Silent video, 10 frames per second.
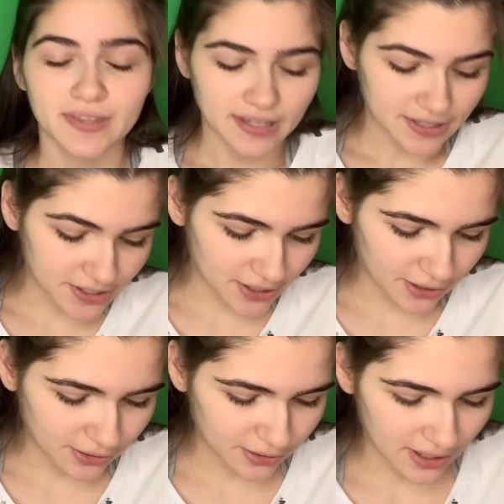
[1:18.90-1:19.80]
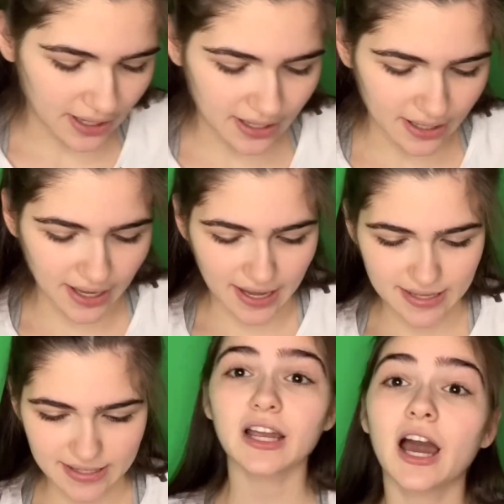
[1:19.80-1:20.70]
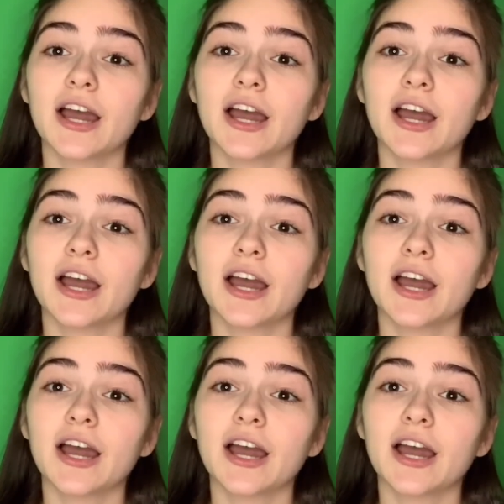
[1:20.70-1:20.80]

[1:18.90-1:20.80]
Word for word: So, and uh,